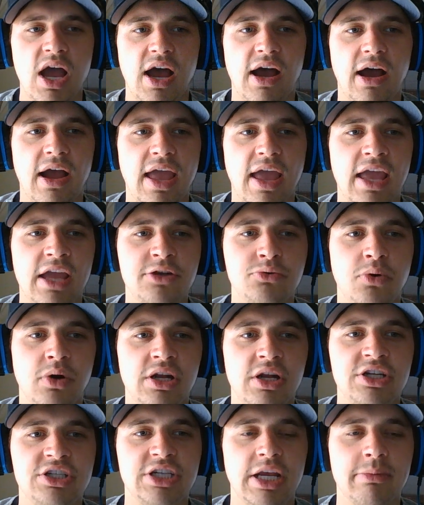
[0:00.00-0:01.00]

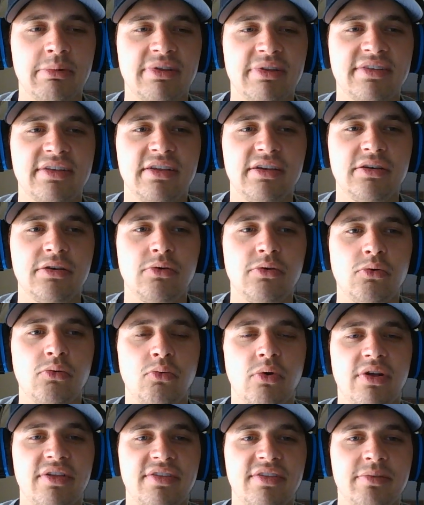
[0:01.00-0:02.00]
Antawn Jamison
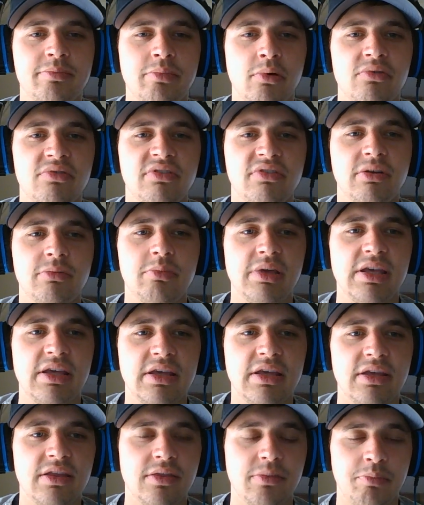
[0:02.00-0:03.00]
was supposed to
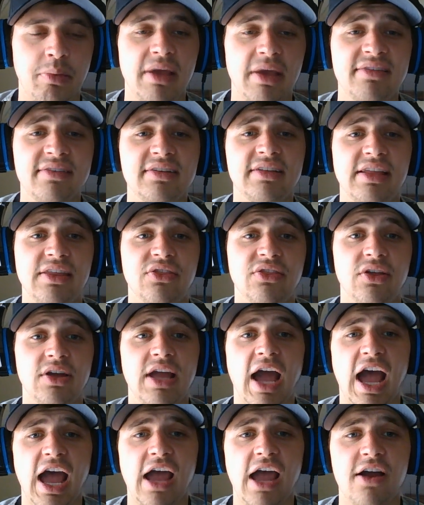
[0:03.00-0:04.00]
be basically the
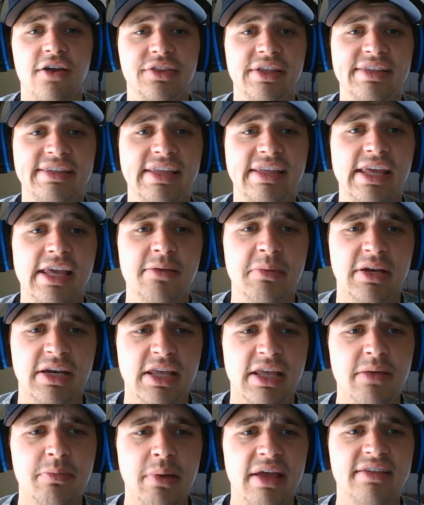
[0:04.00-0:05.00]
guy on this team, and
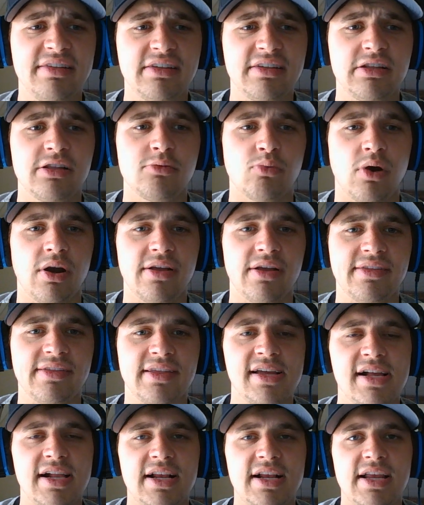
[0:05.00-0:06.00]
he basically was.
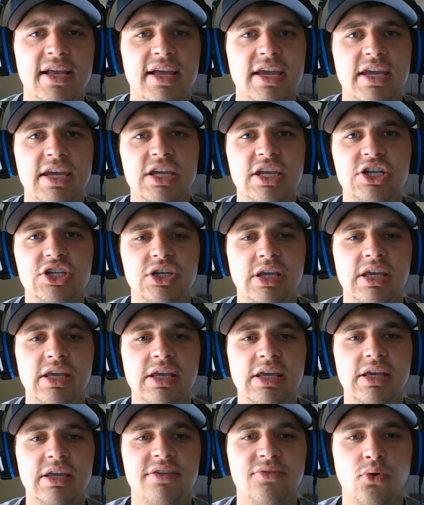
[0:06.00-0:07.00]

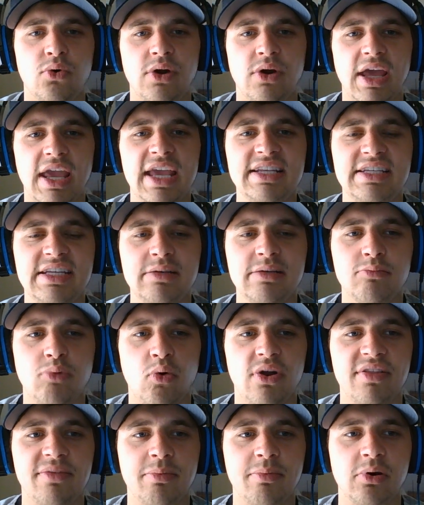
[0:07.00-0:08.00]
He scored 18
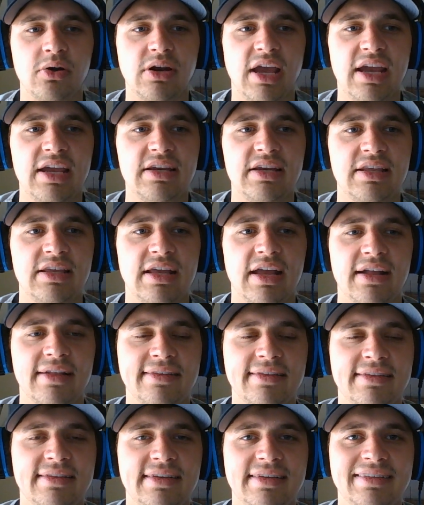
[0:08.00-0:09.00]
points per night. He
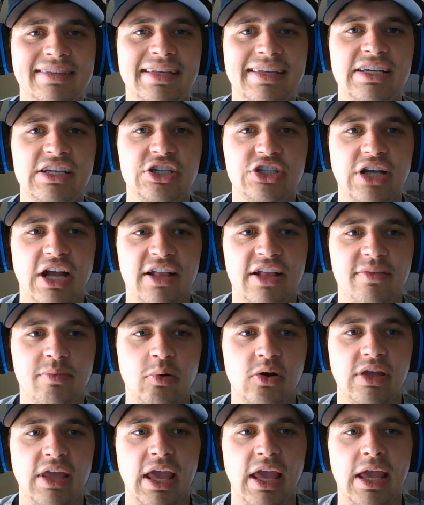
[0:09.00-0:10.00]
had 16 shots
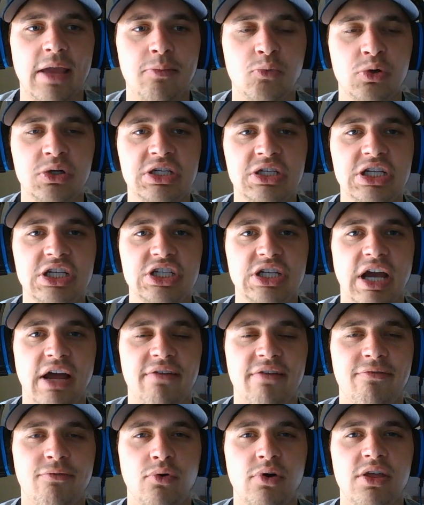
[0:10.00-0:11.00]
per game, which he
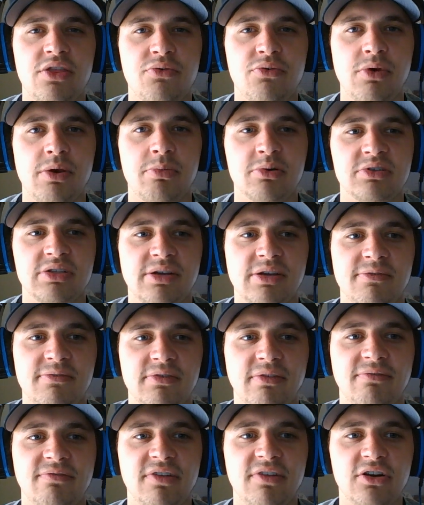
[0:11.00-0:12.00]
shot 43% from
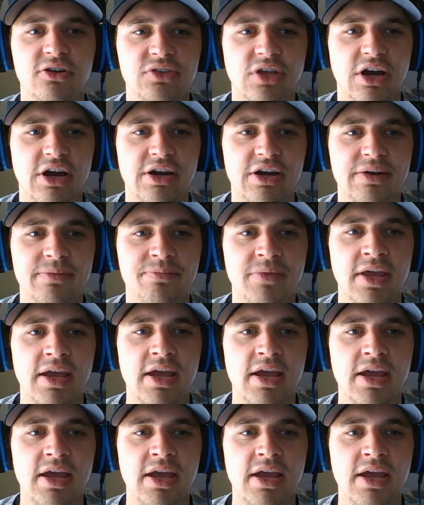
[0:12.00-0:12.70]
the field on.